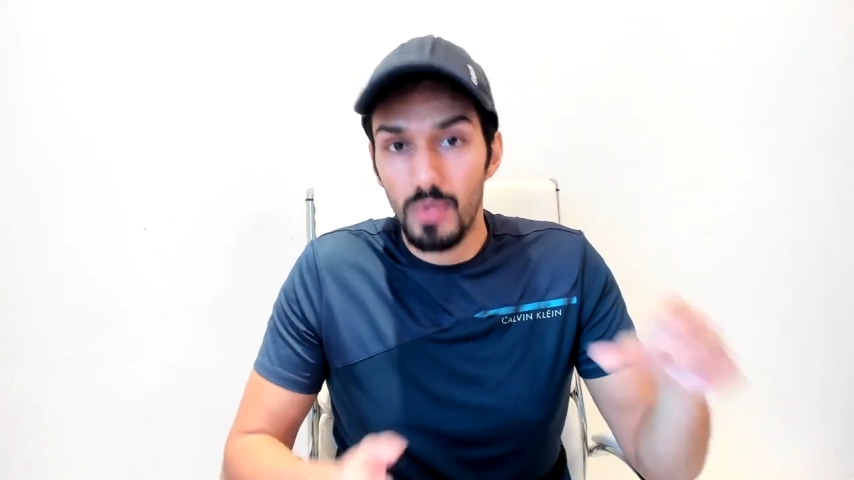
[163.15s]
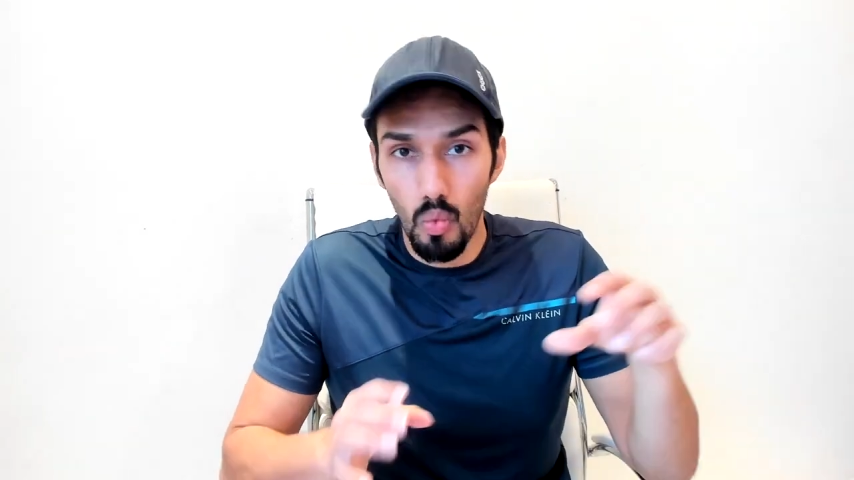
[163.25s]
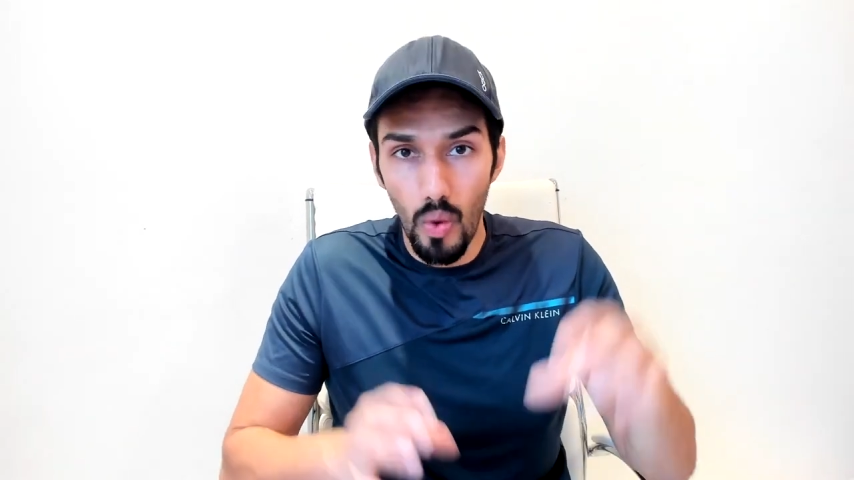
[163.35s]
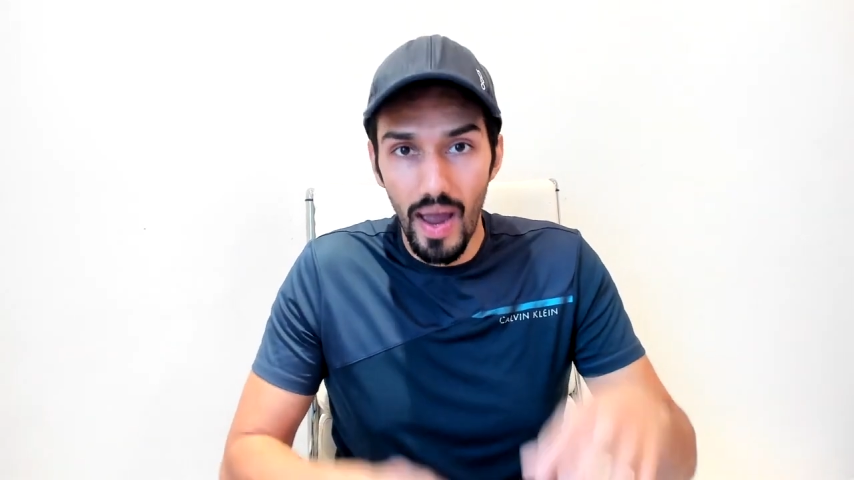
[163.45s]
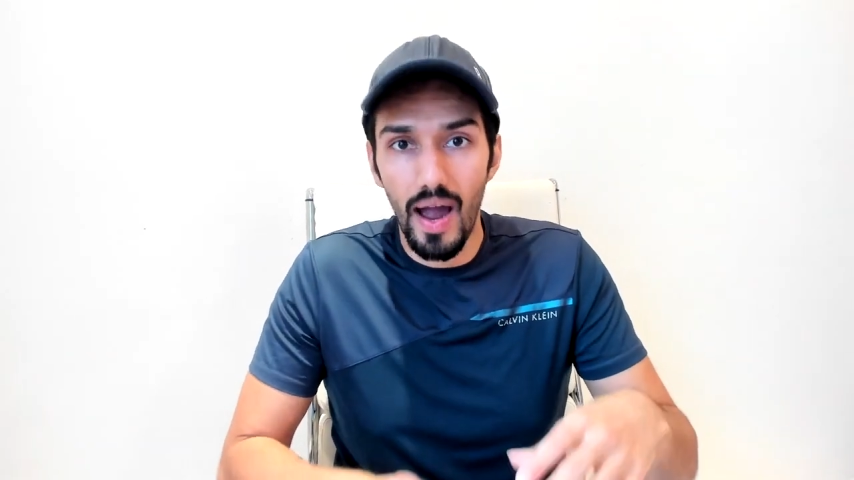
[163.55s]
So
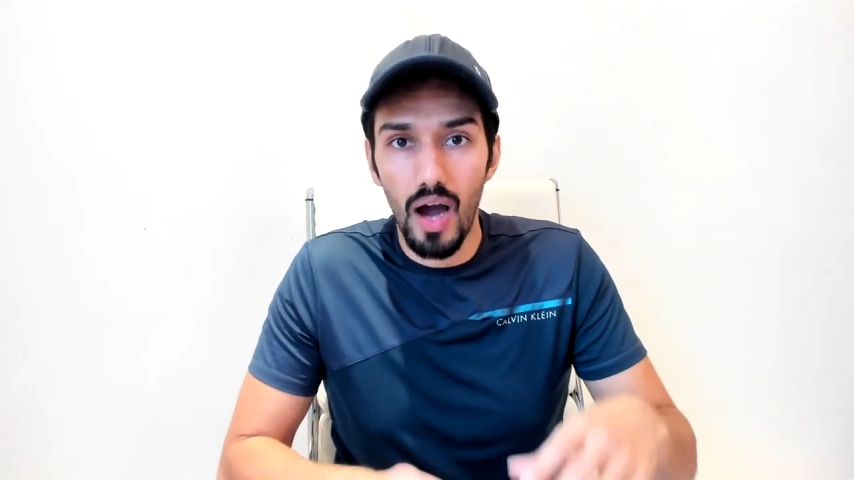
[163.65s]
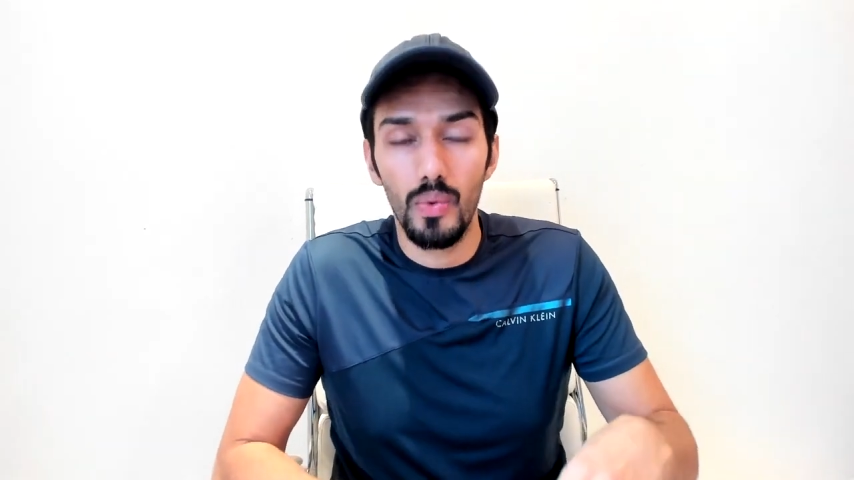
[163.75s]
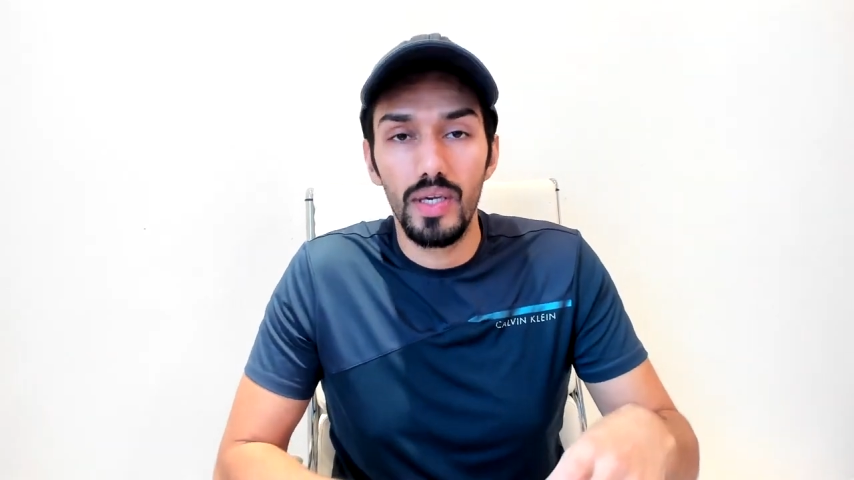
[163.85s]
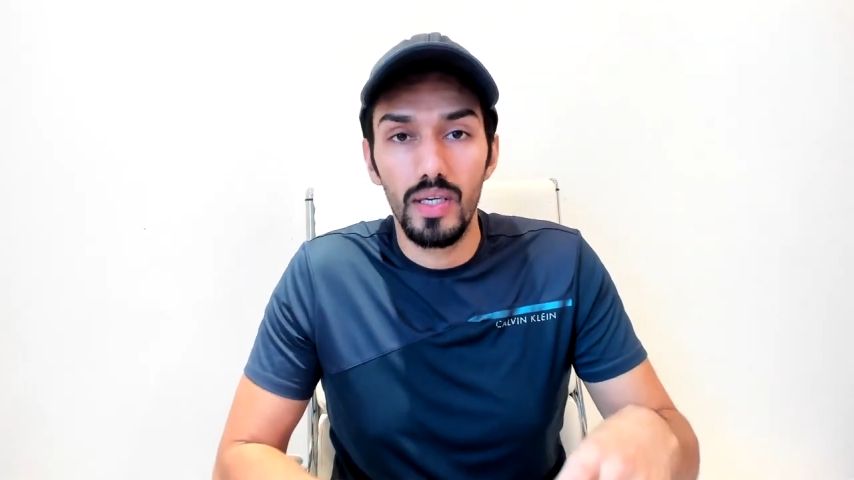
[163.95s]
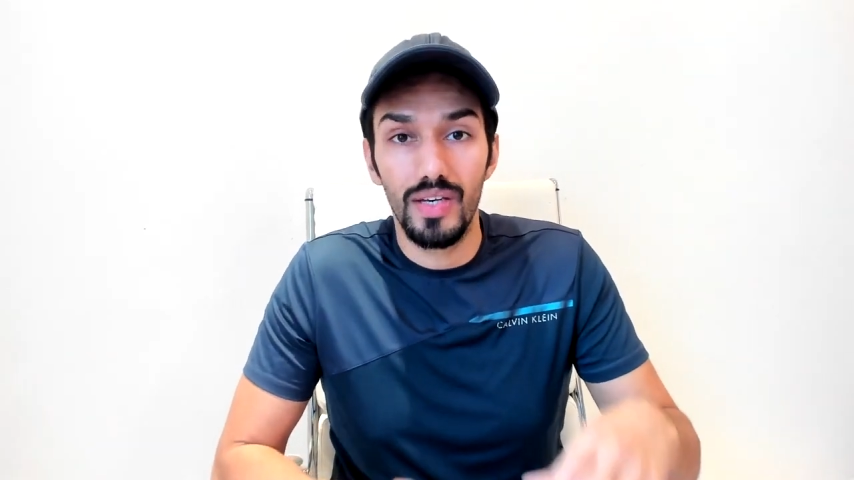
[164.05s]
where are
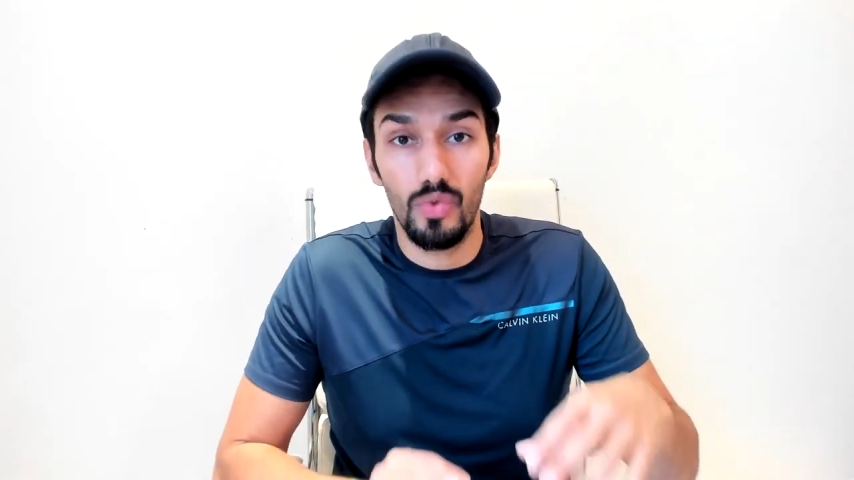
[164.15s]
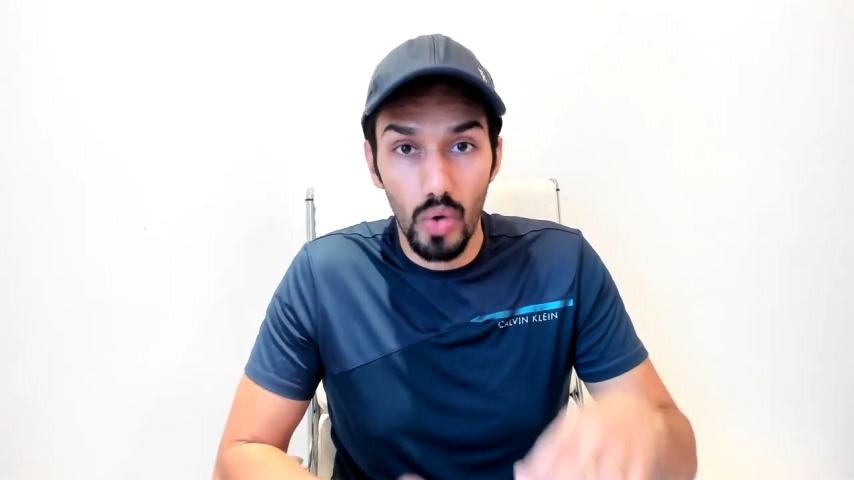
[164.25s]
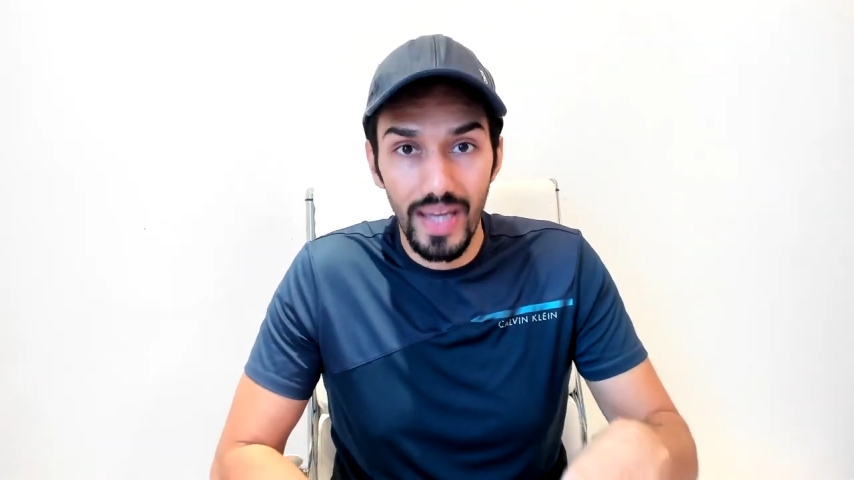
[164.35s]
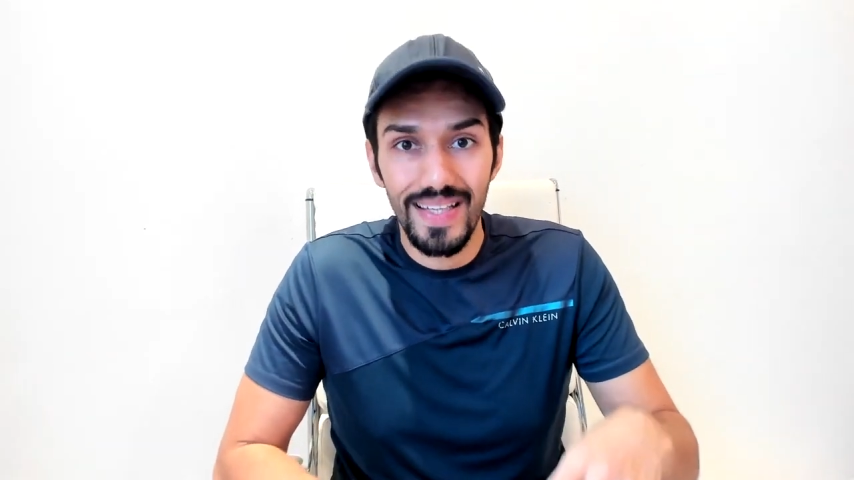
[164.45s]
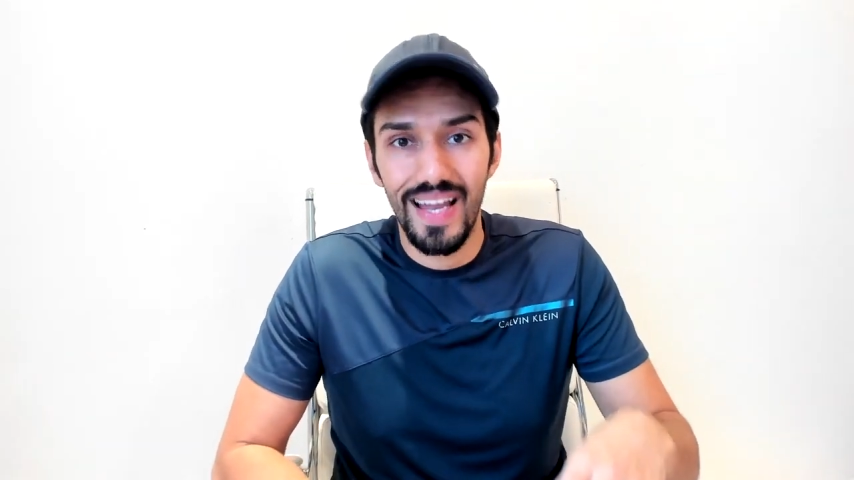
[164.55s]
we
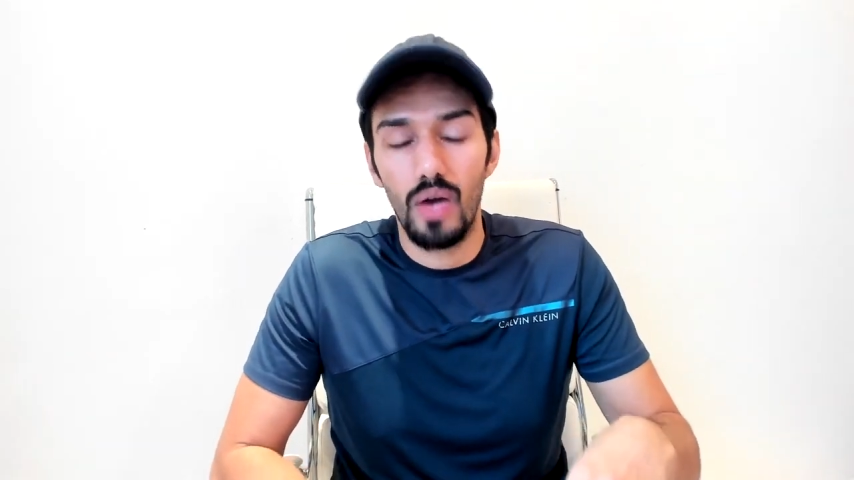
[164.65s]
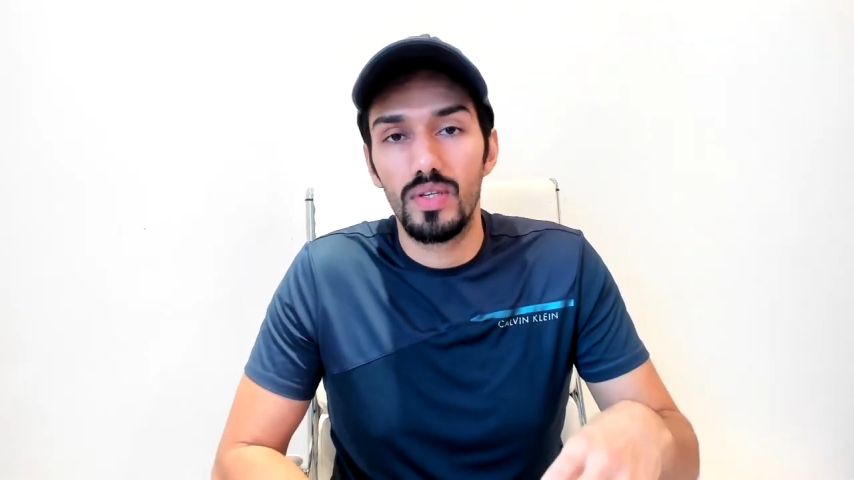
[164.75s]
right now